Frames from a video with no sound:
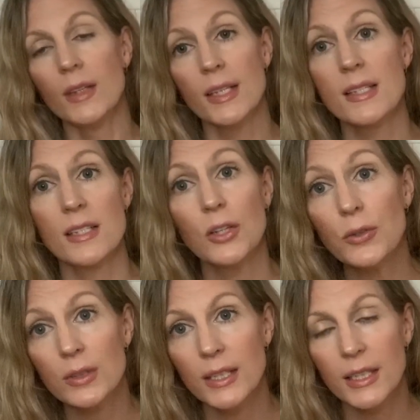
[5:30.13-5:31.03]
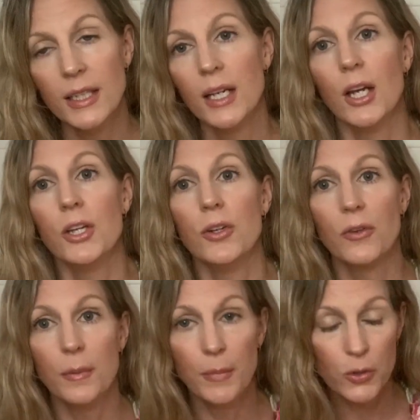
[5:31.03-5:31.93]
It's not only, you know,
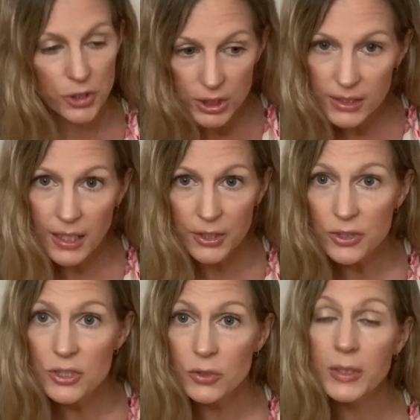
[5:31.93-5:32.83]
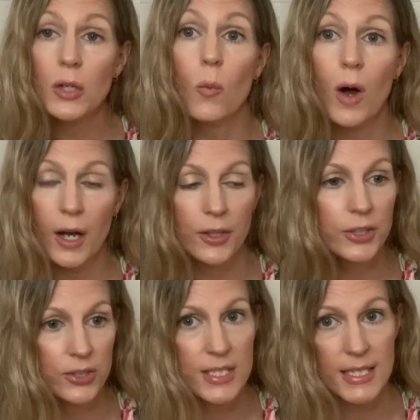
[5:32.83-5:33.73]
the motion that you're doing while
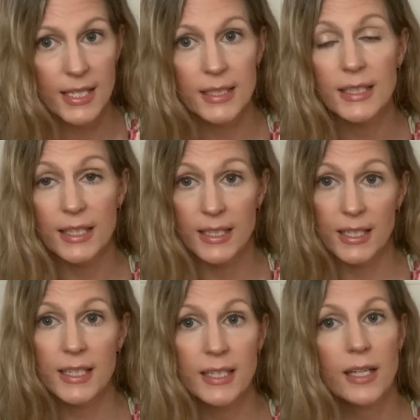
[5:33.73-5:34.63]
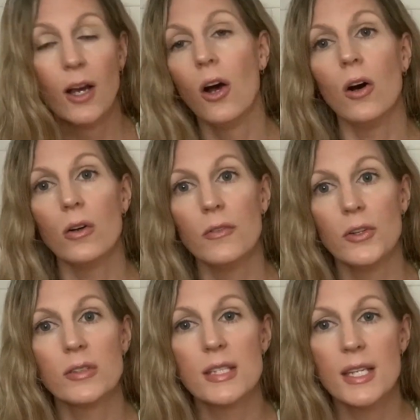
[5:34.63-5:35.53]
you're standing and the heat, all of
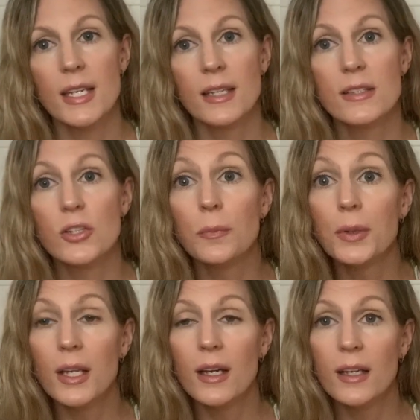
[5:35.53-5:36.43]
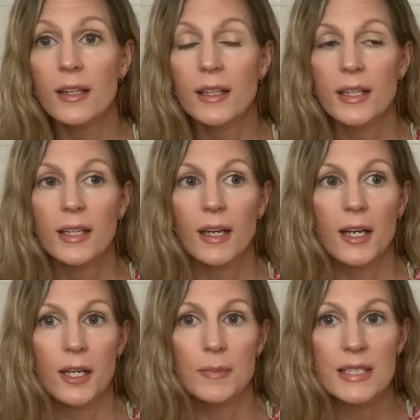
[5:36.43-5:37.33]
those things, your blood
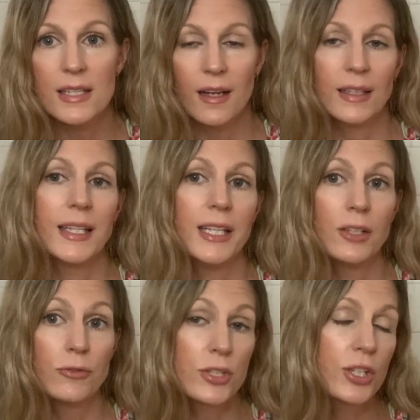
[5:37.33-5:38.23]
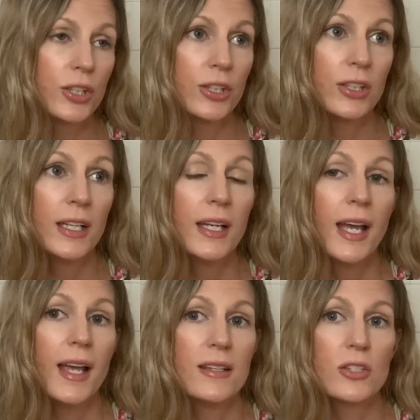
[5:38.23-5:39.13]
is not getting returned,
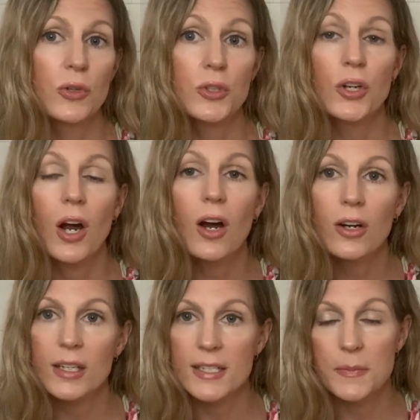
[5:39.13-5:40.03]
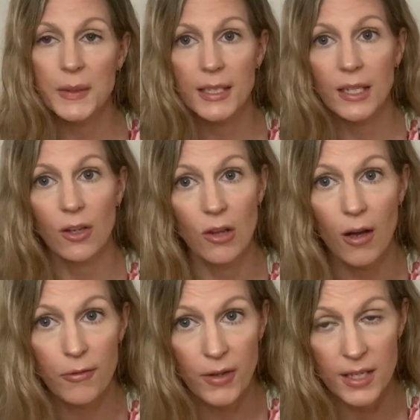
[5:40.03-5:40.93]
and so your heart is beating a
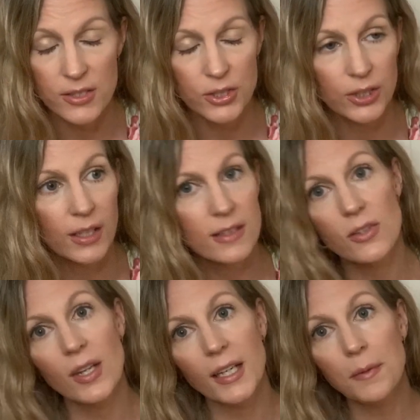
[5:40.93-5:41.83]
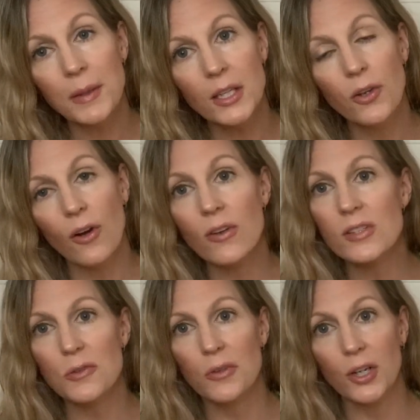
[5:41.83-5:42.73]
lot faster. And so that can make you
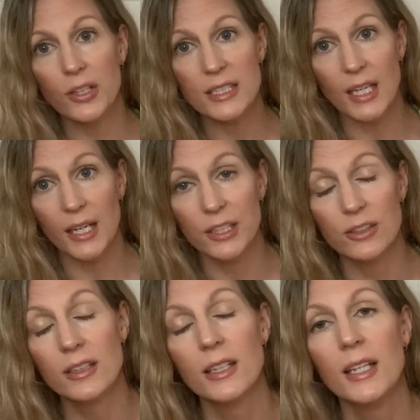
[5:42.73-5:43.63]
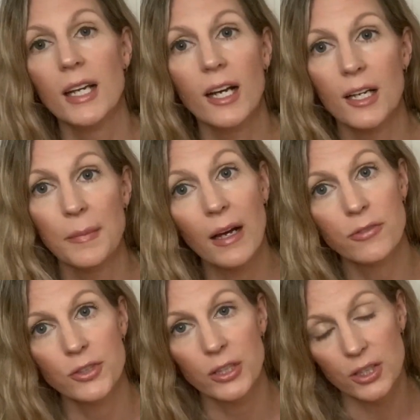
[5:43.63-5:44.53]
also very tired
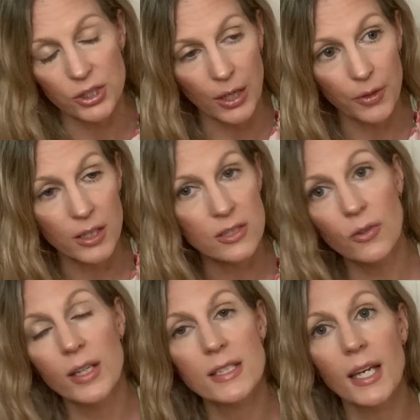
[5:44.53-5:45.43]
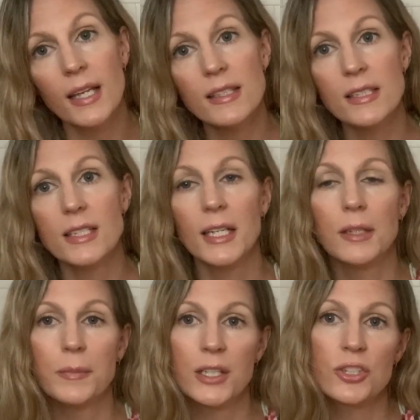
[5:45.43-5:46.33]
after a shower. So I tend to take
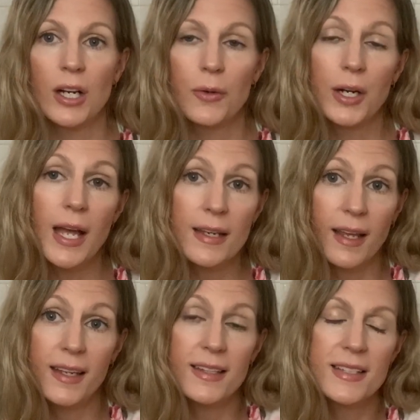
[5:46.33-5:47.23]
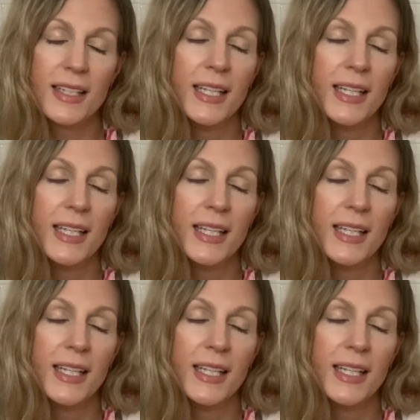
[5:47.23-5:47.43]
my shower at night.